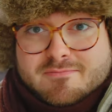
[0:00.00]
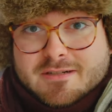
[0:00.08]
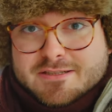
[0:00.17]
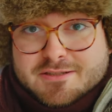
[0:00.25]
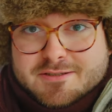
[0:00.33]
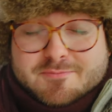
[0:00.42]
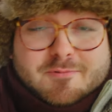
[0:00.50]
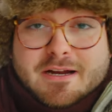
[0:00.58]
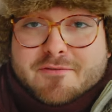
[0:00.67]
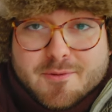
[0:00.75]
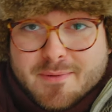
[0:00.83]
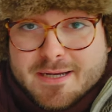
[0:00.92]
winter,
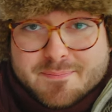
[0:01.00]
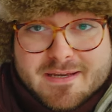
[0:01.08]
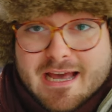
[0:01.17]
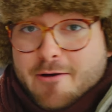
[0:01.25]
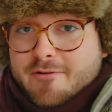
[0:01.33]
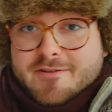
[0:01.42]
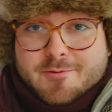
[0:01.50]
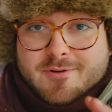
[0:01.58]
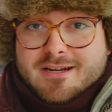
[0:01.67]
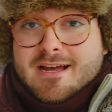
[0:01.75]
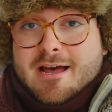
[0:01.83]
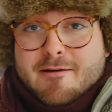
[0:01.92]
whatever it might be, however you
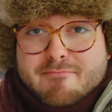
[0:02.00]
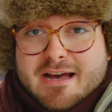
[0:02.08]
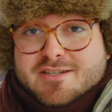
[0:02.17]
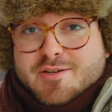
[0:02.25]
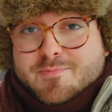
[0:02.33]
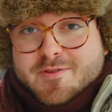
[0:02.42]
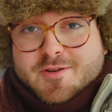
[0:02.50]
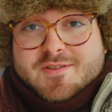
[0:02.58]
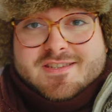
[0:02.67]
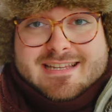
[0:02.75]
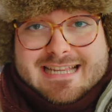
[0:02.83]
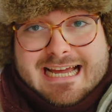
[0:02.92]
want to match up
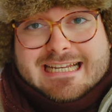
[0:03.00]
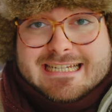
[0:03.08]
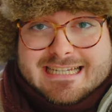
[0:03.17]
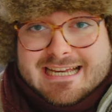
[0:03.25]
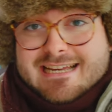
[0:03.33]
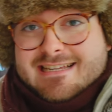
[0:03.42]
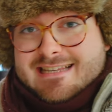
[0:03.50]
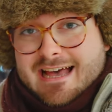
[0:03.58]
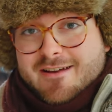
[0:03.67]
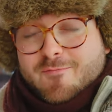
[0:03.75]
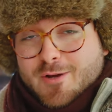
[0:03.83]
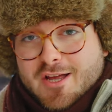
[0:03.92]
those 90 days
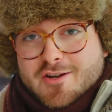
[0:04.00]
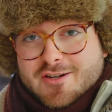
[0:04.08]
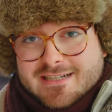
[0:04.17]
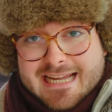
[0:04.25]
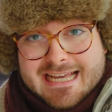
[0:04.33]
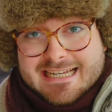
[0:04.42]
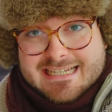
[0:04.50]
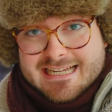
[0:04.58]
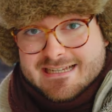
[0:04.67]
out of 180